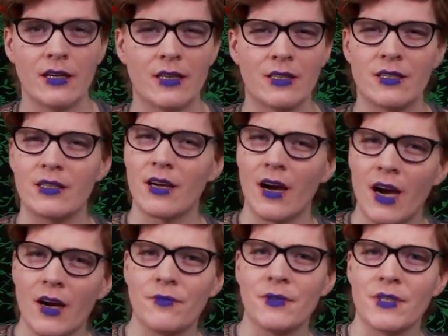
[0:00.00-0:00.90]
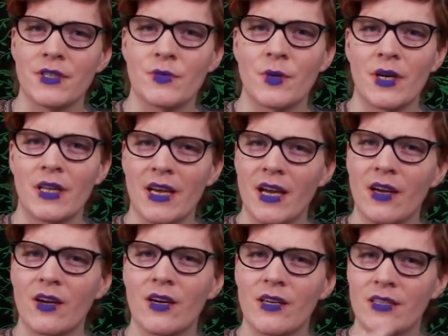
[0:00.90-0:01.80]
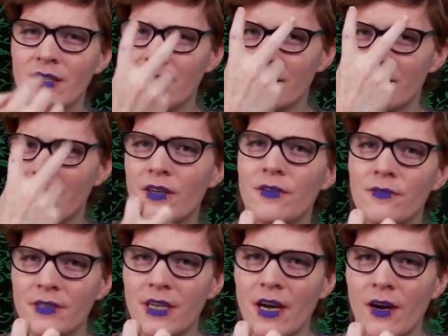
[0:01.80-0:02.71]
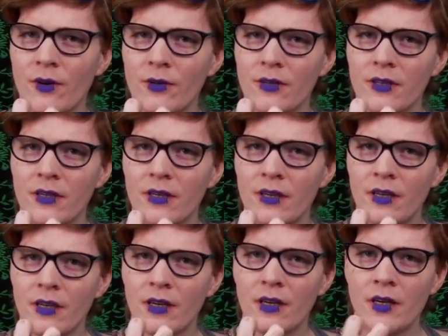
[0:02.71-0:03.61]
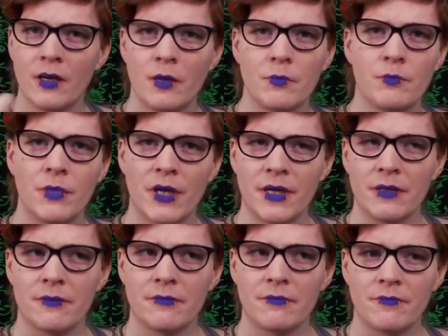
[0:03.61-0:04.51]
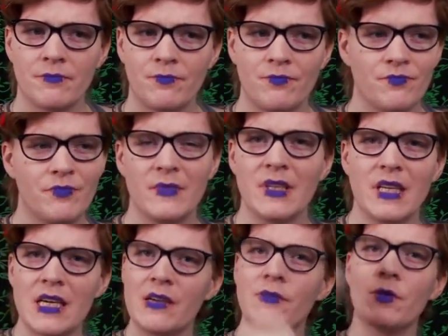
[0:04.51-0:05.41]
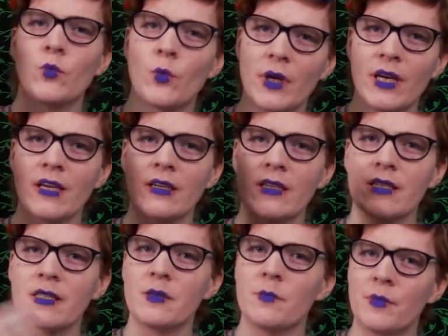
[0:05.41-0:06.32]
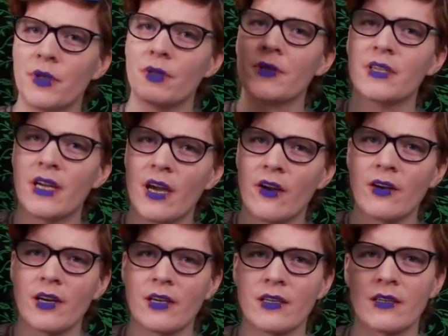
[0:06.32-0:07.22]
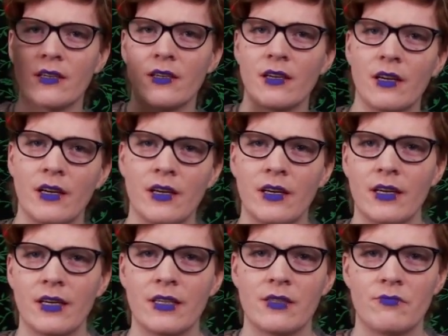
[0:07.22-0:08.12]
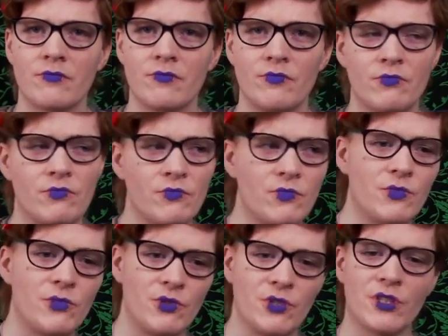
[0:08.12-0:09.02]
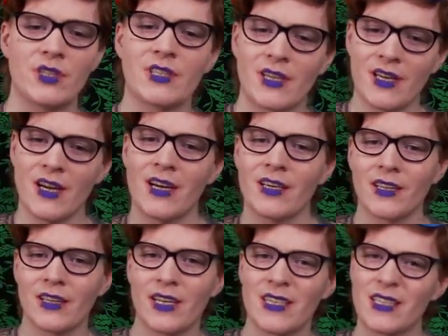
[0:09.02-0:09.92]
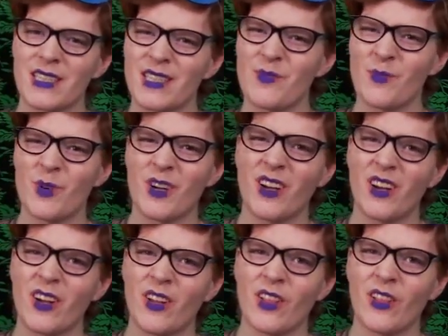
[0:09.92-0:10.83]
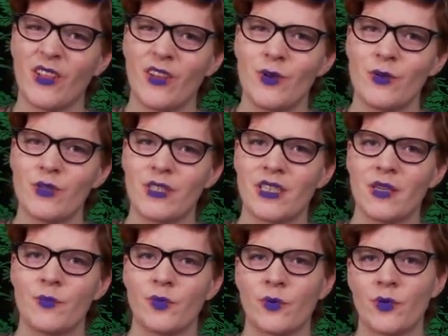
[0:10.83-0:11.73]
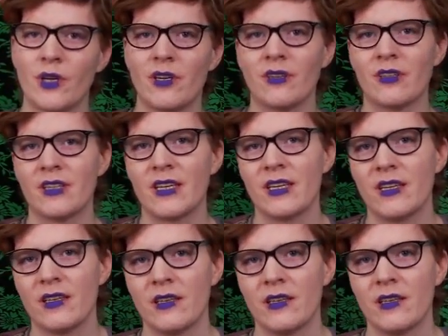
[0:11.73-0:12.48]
and it's obvious why that causes self doubt. But even winning doesn't build character just kind of let someone gloat temporarily.